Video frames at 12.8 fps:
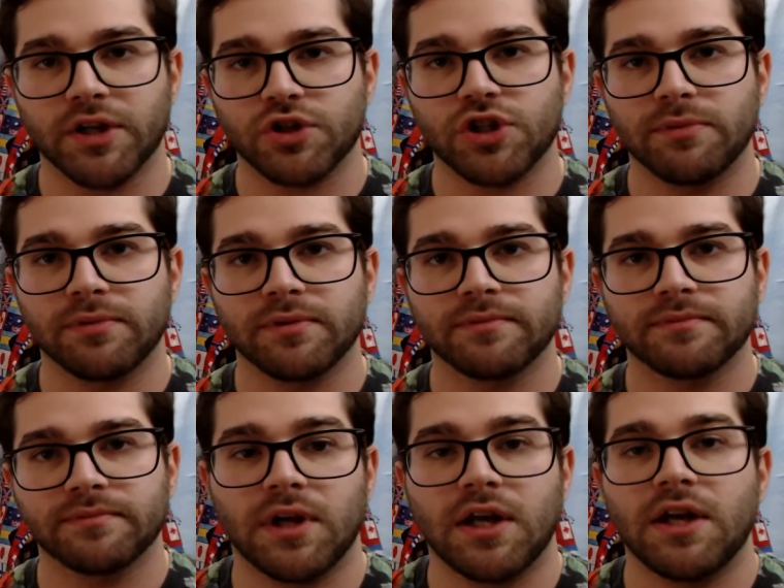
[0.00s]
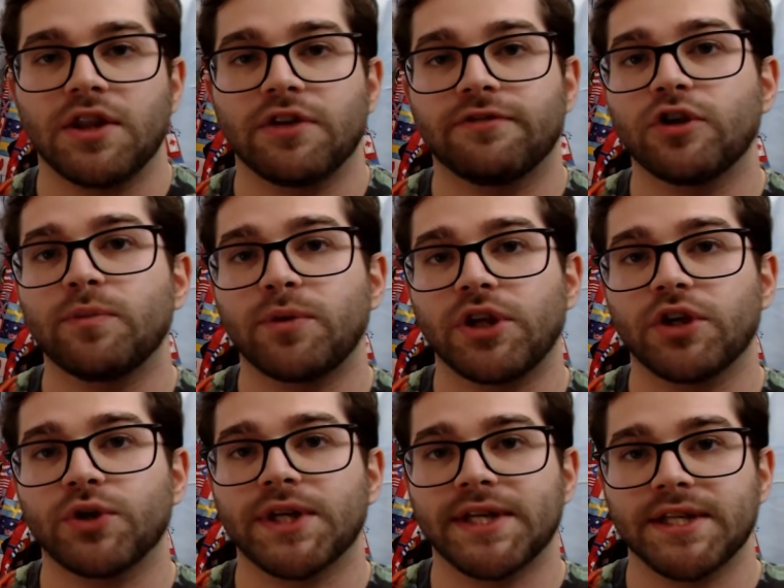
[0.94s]
sheep. The verb
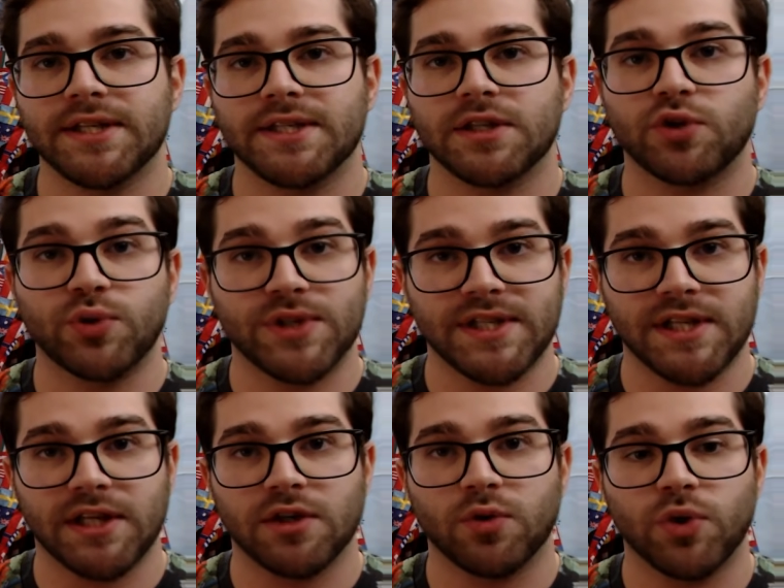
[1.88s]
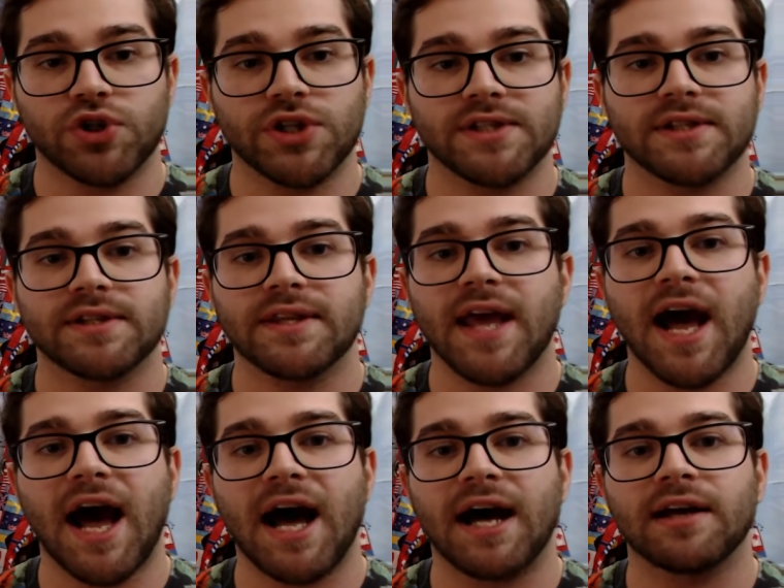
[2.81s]
here is to see, which is
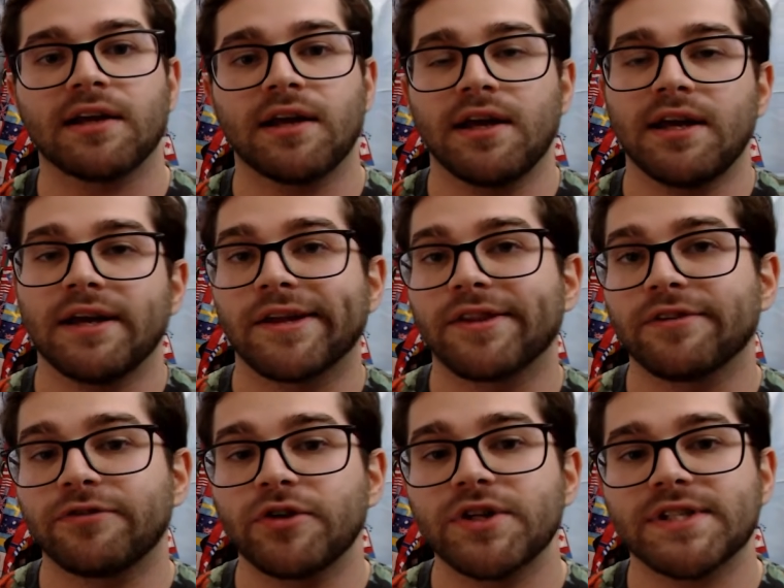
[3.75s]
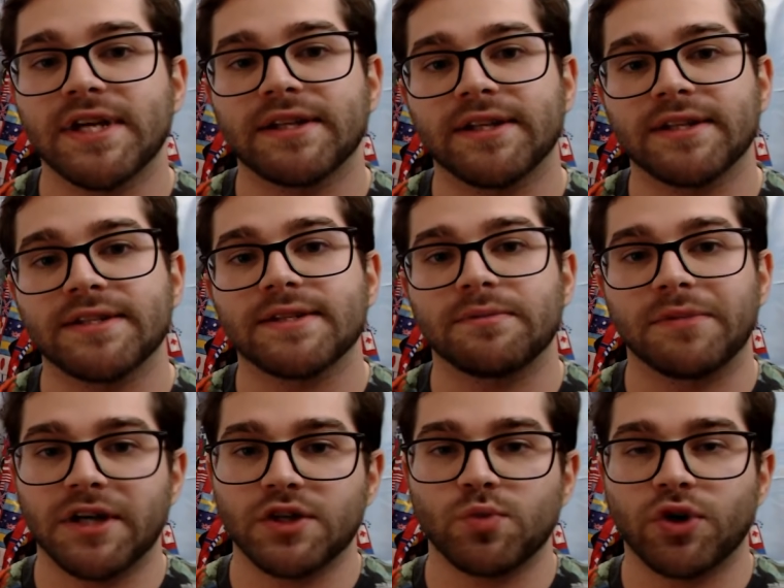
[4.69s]
na. In the first sentence,
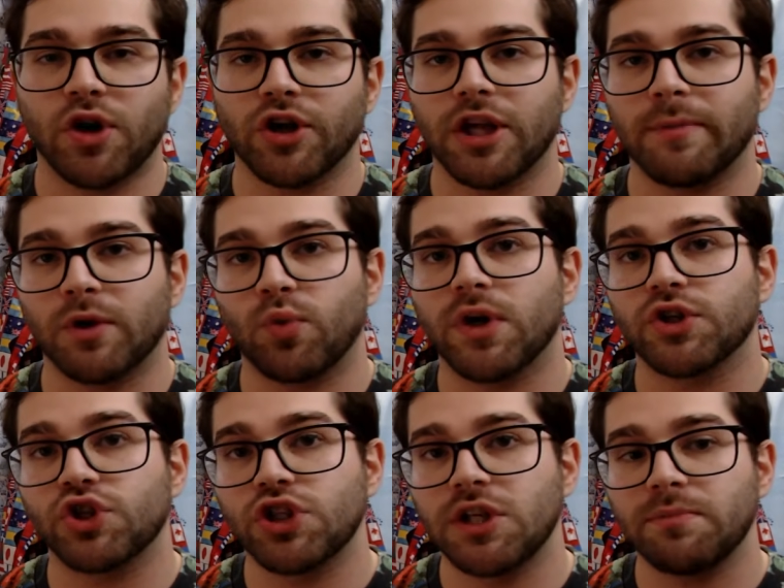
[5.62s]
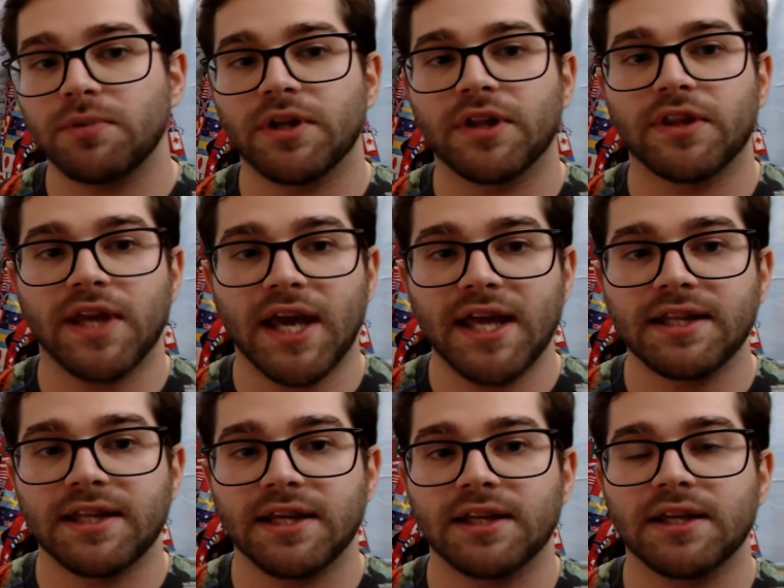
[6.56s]
because we're talking about one sheep, the
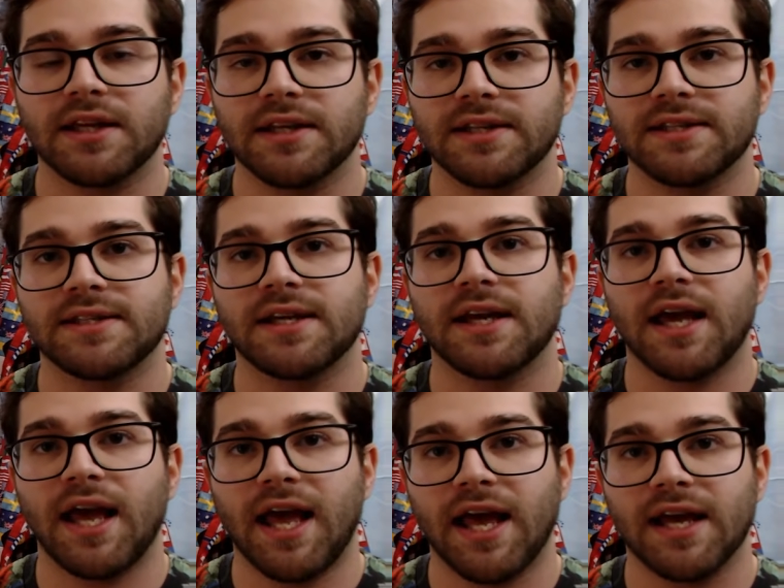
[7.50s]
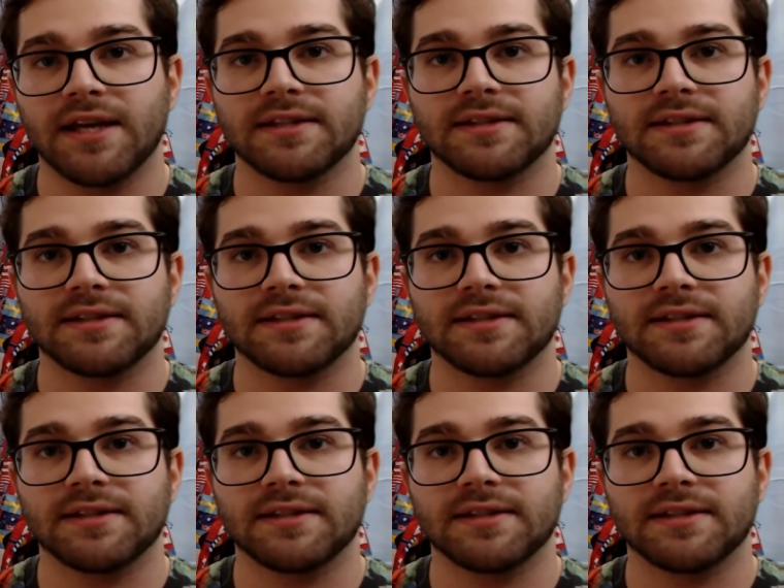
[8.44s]
ending is e.